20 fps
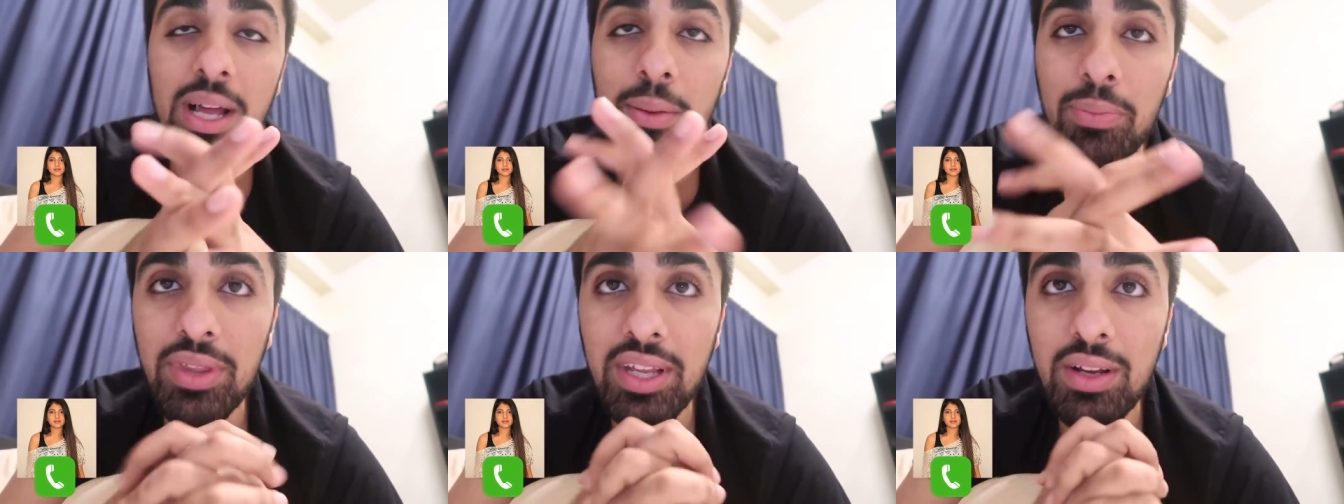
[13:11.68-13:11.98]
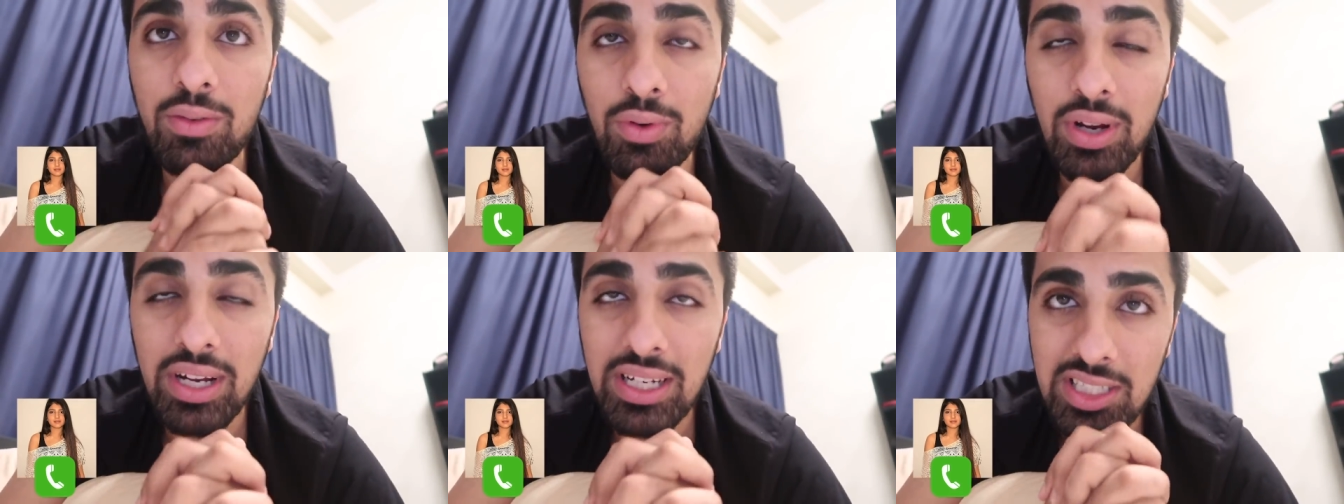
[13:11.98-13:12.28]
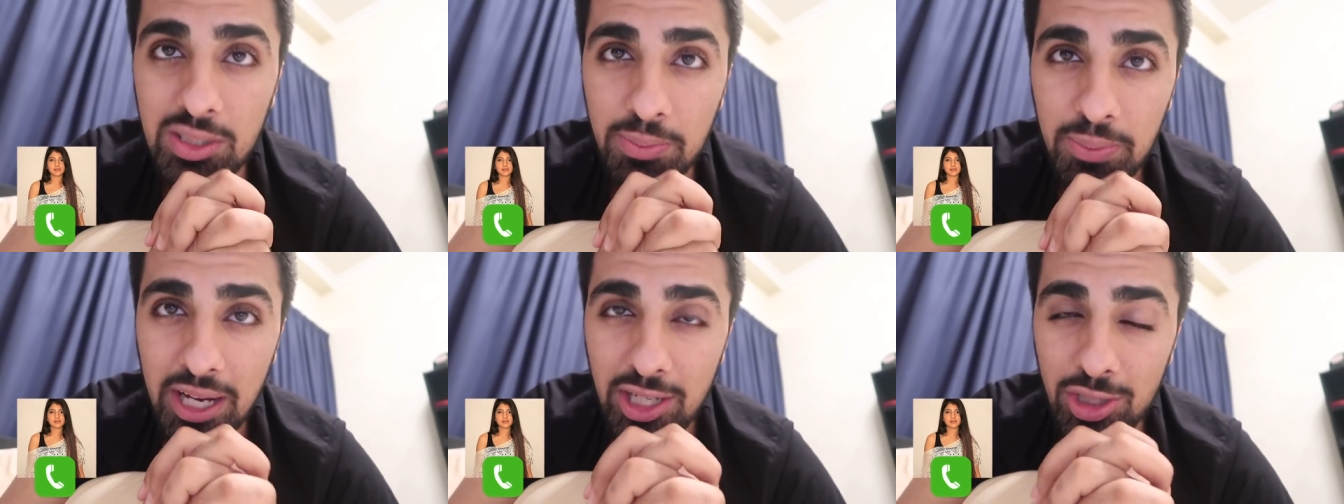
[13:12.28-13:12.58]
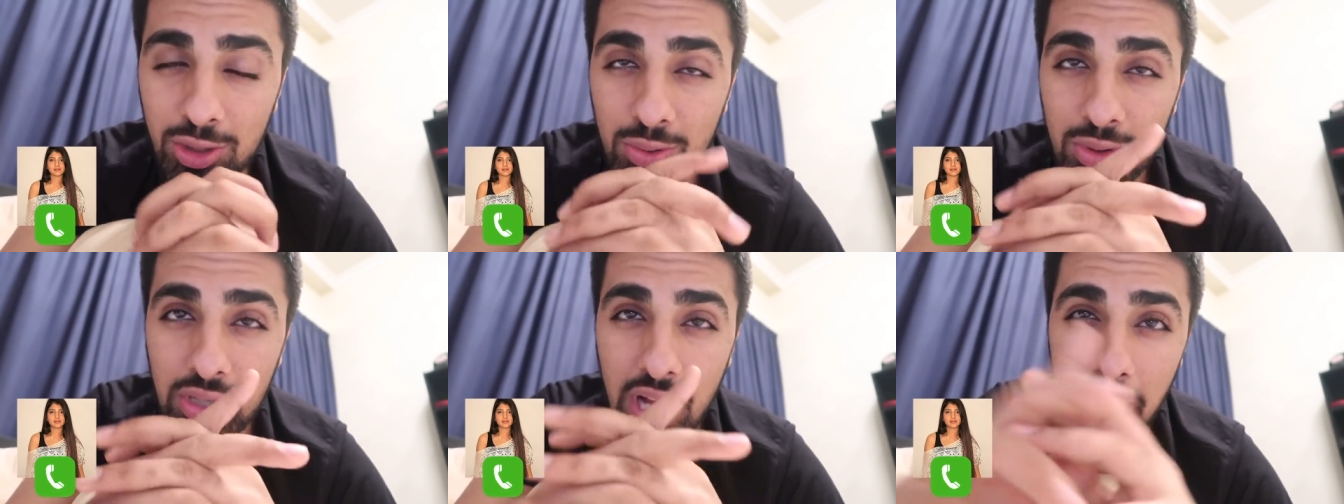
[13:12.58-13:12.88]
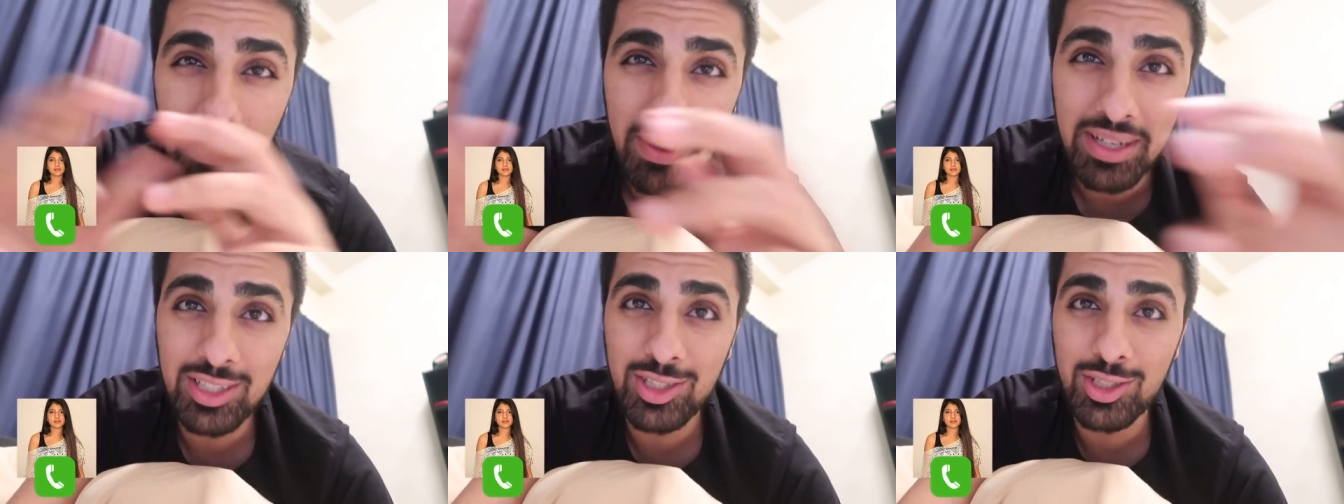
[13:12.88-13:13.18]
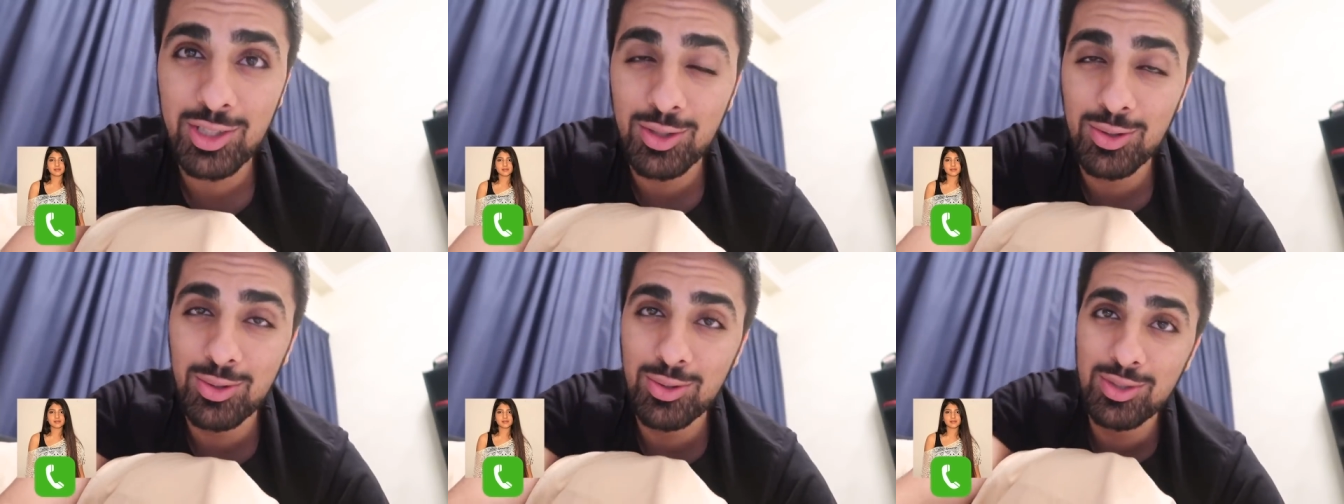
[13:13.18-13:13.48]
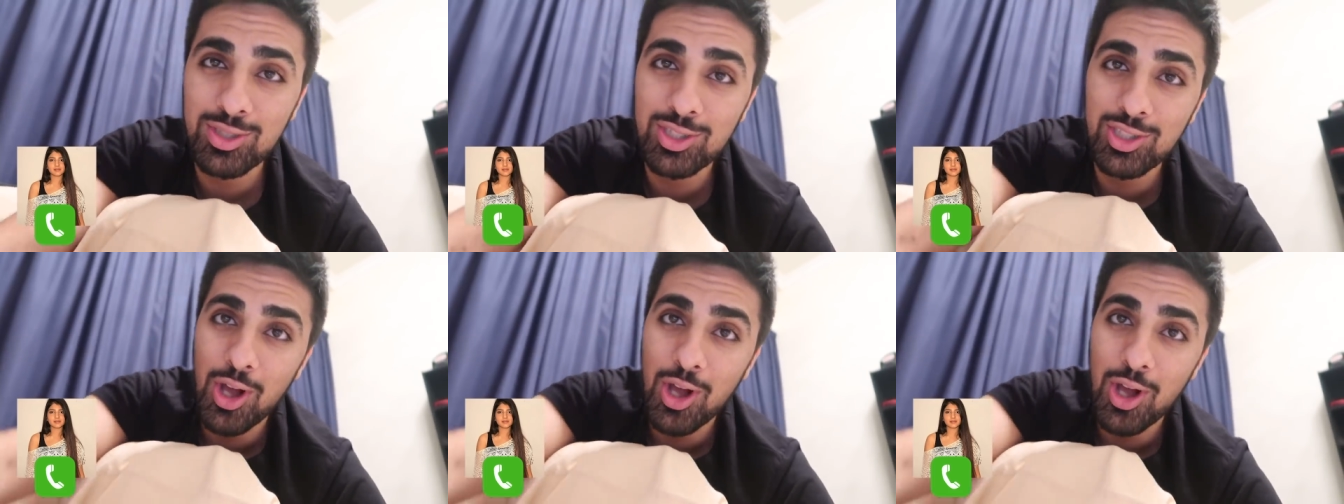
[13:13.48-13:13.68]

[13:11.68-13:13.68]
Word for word: something really special coming soon.